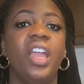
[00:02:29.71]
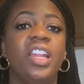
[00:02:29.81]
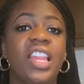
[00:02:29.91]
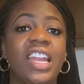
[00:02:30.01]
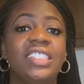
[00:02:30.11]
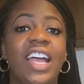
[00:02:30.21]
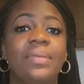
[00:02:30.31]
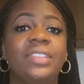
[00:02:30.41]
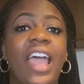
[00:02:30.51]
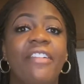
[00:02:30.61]
And a lot of
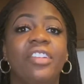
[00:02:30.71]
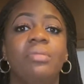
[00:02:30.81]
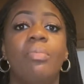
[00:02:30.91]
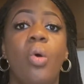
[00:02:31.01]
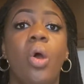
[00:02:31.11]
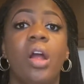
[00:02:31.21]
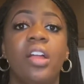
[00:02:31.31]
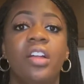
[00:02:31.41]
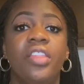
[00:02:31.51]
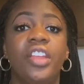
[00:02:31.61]
times having
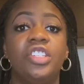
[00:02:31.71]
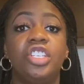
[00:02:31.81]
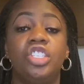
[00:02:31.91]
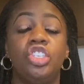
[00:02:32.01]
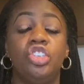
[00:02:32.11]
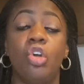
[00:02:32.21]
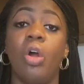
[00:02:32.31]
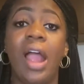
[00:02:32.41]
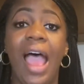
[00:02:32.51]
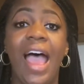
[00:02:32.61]
more than just
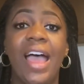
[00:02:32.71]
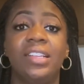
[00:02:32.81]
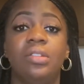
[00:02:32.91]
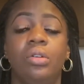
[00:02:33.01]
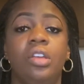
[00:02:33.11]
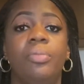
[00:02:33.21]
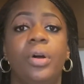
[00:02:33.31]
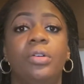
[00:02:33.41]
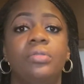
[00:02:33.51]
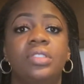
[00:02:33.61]
your eyes on your
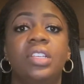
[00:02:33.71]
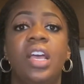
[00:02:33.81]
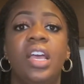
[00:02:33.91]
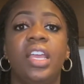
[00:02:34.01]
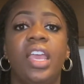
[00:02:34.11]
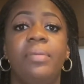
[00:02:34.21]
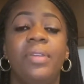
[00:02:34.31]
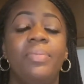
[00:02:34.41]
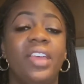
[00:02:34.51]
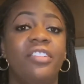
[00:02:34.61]
post can
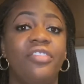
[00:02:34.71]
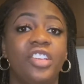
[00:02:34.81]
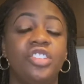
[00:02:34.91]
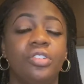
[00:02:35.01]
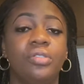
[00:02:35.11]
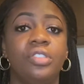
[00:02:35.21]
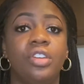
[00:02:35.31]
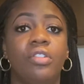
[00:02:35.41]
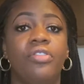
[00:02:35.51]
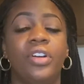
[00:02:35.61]
be beneficial.
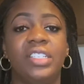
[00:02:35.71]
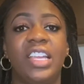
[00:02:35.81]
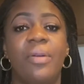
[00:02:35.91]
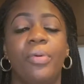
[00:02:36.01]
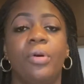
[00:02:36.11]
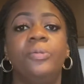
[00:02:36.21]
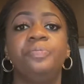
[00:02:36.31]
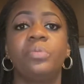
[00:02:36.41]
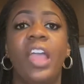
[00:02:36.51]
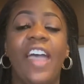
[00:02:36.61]
So for example,
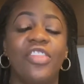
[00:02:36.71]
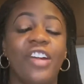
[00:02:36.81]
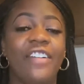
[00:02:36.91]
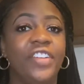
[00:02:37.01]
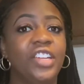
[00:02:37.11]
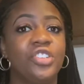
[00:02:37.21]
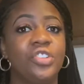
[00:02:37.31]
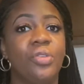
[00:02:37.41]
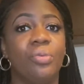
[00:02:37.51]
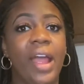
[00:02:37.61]
after I finish
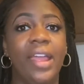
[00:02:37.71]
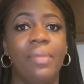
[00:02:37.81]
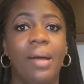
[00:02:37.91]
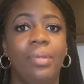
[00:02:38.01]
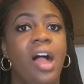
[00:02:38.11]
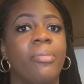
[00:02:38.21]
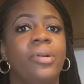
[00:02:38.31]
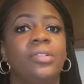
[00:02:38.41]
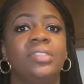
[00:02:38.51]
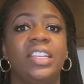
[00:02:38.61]
writing my blog
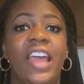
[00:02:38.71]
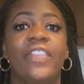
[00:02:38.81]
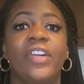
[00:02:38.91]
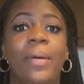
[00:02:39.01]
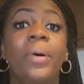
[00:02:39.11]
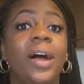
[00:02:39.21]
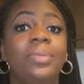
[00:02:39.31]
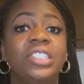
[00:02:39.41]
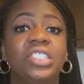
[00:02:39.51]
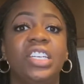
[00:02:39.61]
post and after I
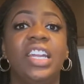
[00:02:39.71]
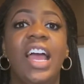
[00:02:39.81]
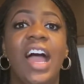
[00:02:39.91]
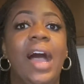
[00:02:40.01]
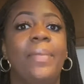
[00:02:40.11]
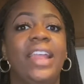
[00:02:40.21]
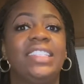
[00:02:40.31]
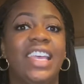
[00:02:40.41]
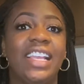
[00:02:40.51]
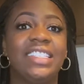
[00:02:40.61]
publish it, I might
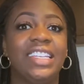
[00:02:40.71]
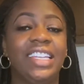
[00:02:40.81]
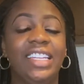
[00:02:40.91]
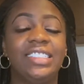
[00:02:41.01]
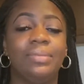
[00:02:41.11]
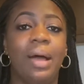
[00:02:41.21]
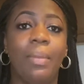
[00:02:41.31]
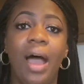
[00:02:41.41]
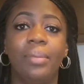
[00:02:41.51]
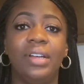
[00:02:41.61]
text the link to my
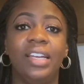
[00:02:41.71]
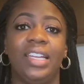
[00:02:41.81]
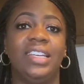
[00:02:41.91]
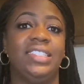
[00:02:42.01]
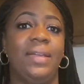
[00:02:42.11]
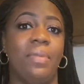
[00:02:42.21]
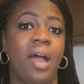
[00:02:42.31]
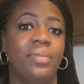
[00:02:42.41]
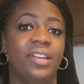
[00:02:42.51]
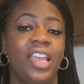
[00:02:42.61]
mama and I say,
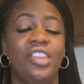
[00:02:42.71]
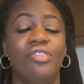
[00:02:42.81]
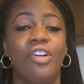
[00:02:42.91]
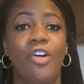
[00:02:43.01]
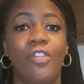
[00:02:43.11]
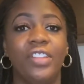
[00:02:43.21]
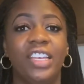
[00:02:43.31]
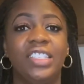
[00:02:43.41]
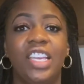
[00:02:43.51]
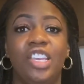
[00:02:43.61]
Mama, can you go over
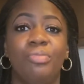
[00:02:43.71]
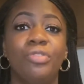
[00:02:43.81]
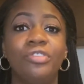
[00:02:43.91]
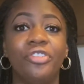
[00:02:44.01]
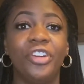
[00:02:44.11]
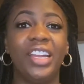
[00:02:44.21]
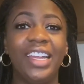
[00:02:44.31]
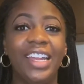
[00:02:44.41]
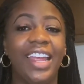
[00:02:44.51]
this? Can you proofread it?